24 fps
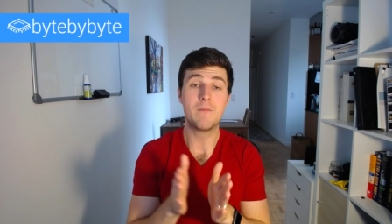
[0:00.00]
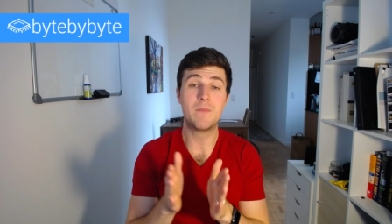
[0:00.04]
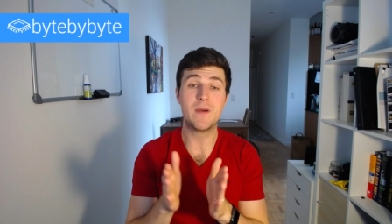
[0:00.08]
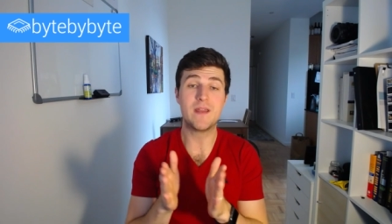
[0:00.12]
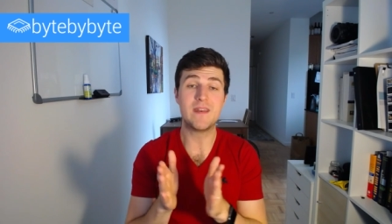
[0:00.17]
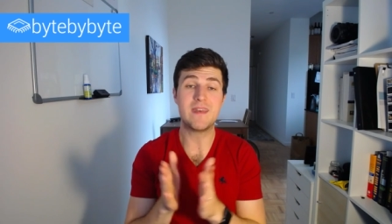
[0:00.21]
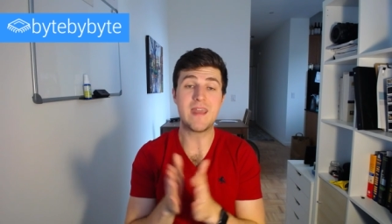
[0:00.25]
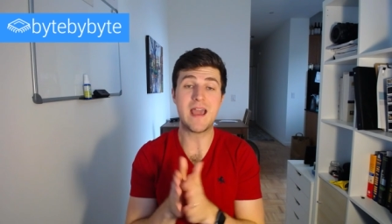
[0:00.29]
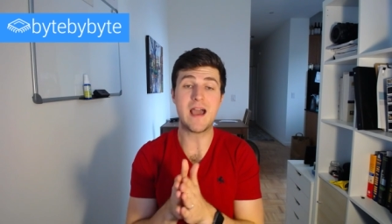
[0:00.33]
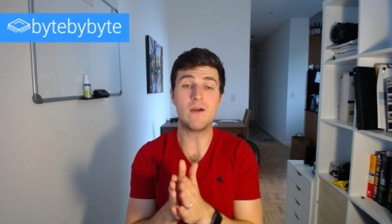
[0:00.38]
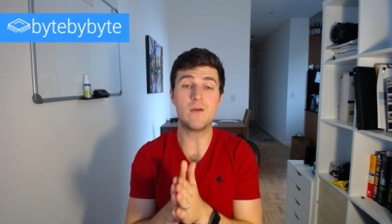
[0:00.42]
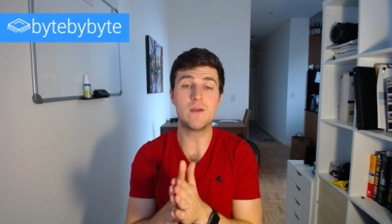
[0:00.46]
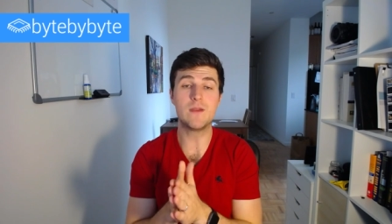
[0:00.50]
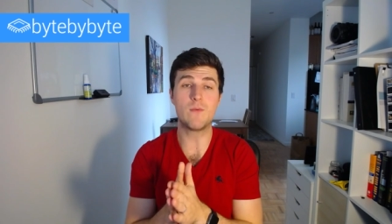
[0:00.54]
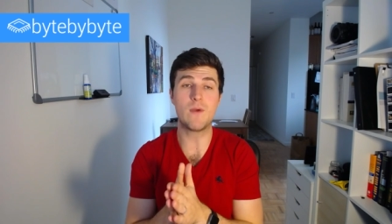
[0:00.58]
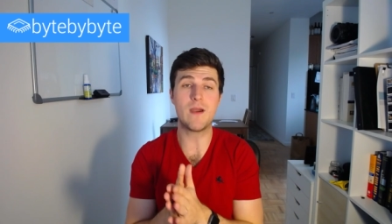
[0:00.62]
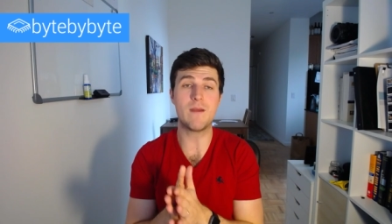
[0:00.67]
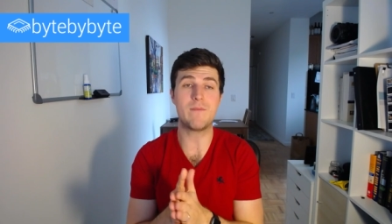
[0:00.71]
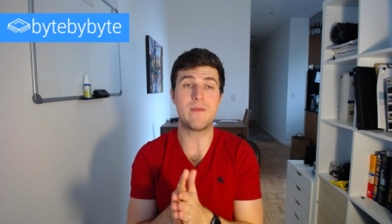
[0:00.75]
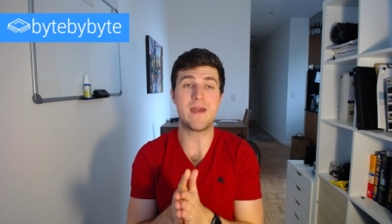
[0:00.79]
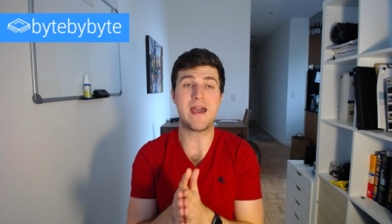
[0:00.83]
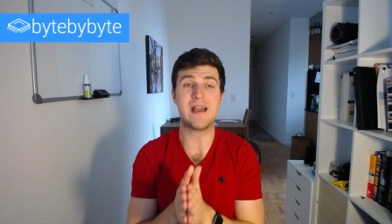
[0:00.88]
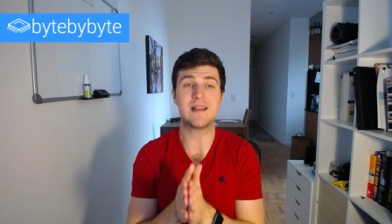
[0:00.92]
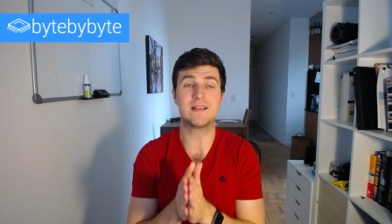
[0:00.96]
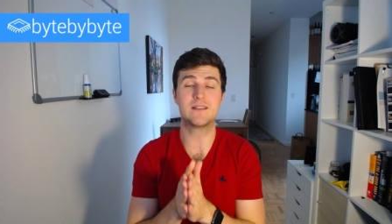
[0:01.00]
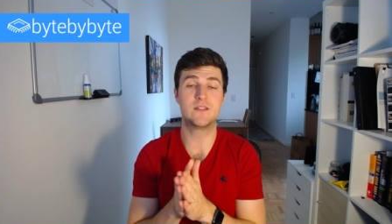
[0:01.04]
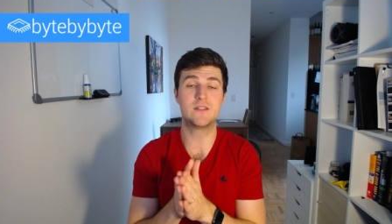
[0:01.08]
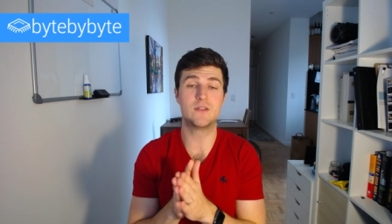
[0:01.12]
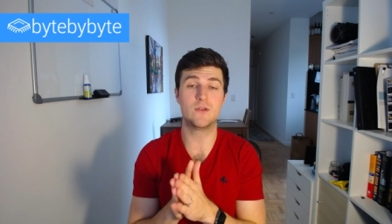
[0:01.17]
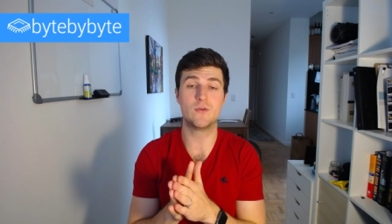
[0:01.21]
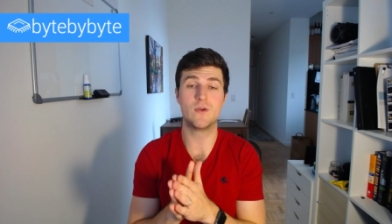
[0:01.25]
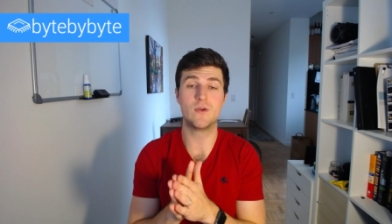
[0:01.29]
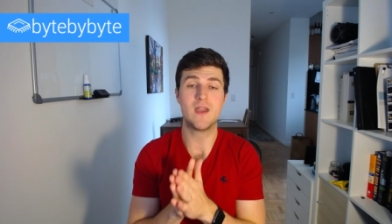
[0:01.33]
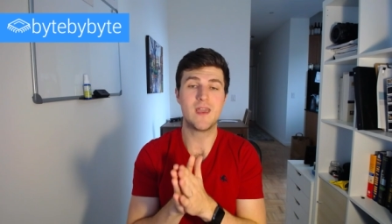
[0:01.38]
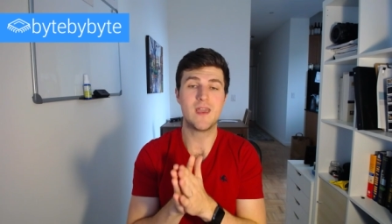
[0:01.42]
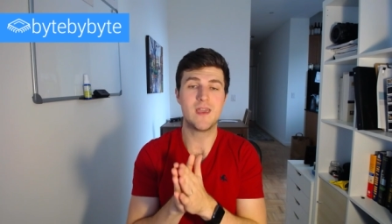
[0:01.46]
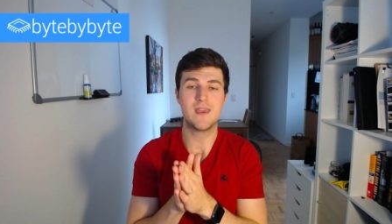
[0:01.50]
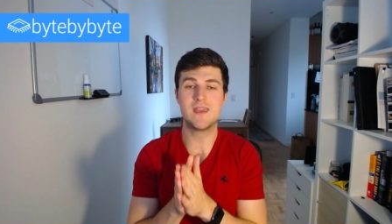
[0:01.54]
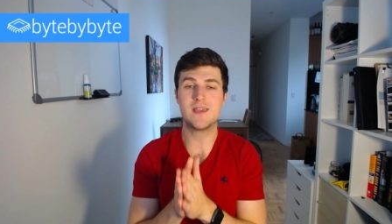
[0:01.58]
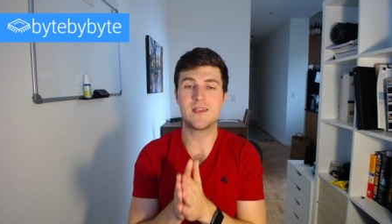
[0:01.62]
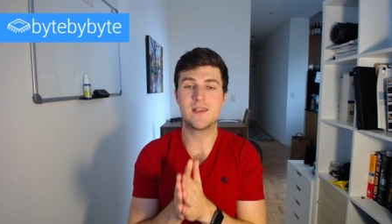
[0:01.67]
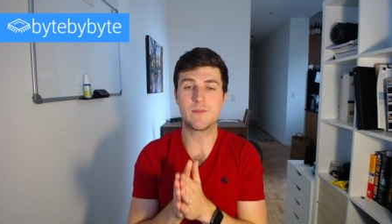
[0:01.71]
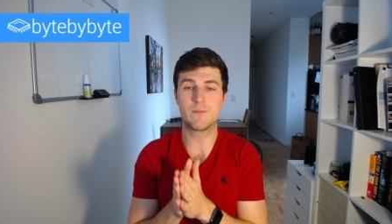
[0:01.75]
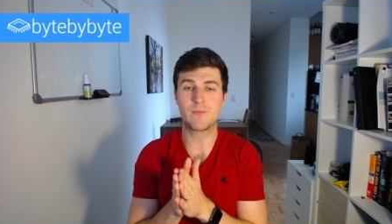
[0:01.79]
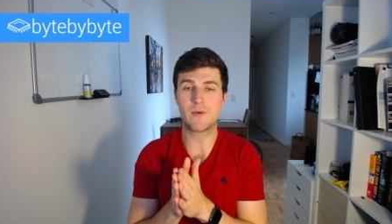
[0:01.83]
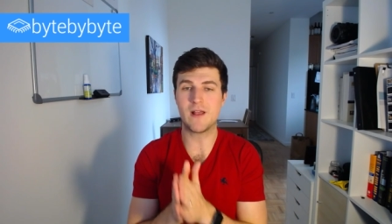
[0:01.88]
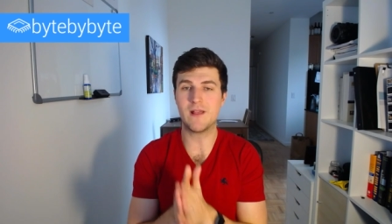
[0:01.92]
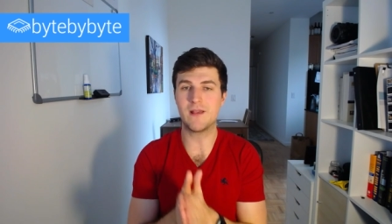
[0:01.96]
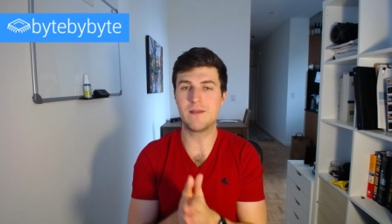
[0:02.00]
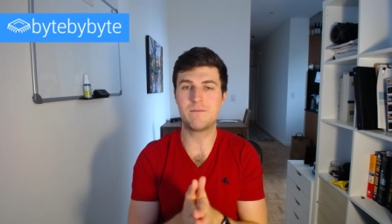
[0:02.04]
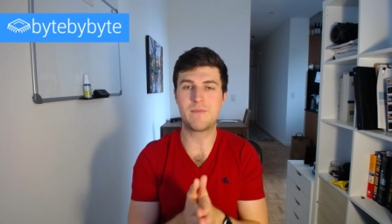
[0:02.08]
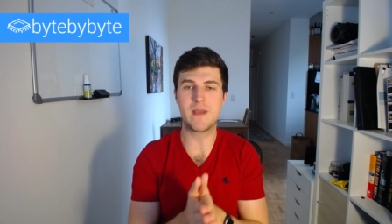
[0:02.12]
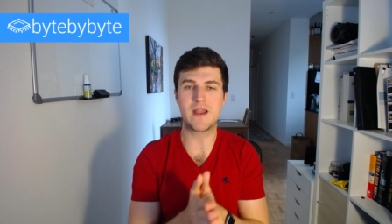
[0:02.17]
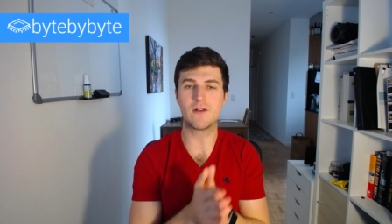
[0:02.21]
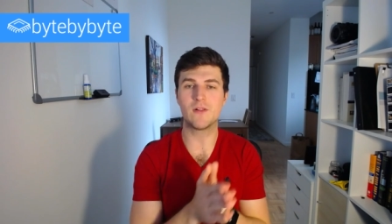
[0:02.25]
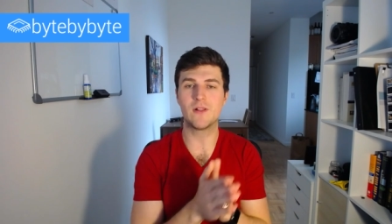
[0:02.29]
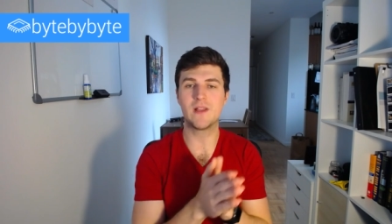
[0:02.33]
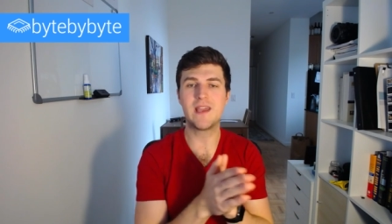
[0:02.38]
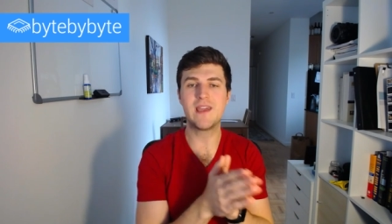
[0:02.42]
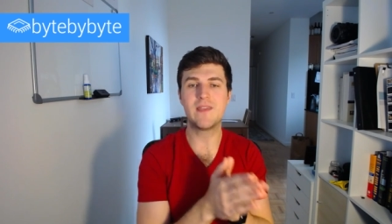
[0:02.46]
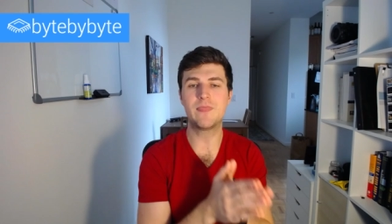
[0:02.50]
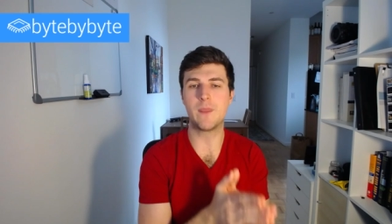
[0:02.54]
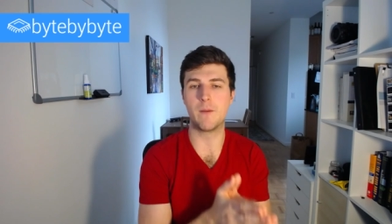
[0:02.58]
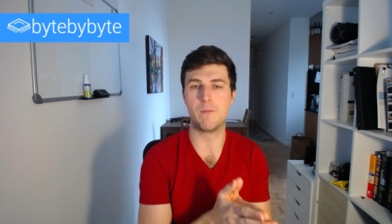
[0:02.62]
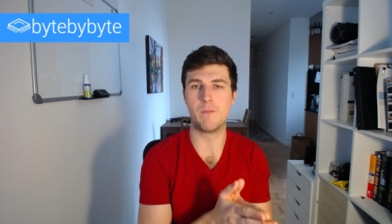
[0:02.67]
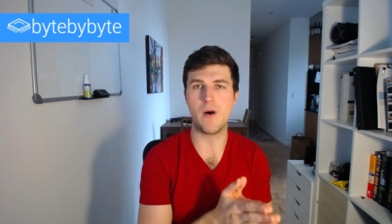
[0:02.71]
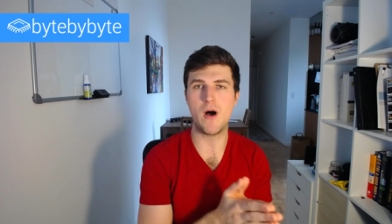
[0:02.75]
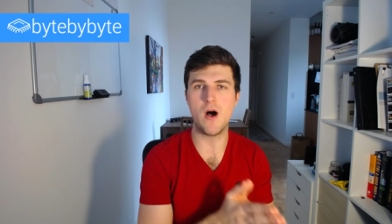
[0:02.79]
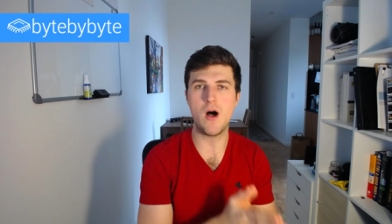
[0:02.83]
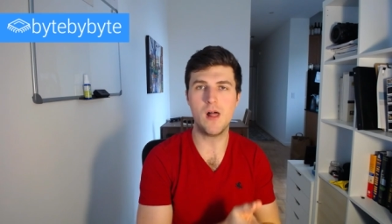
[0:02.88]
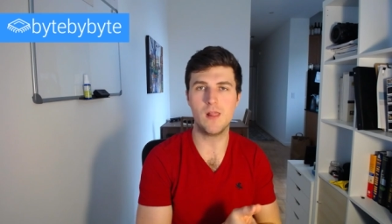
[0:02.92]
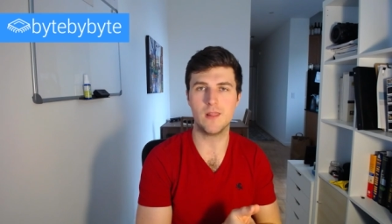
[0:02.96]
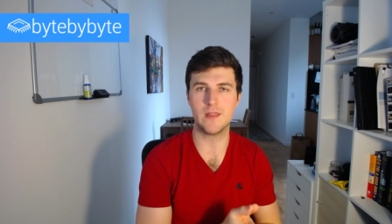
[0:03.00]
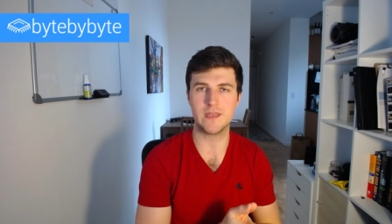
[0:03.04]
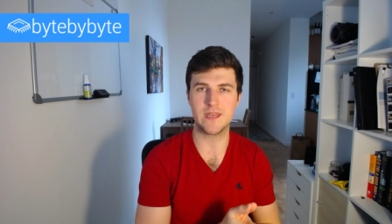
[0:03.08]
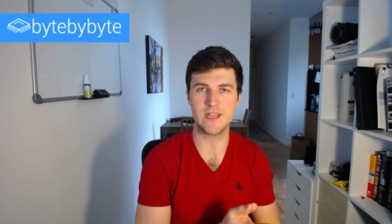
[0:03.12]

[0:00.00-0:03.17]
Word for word: but now he went back to he could probably barely hit the ball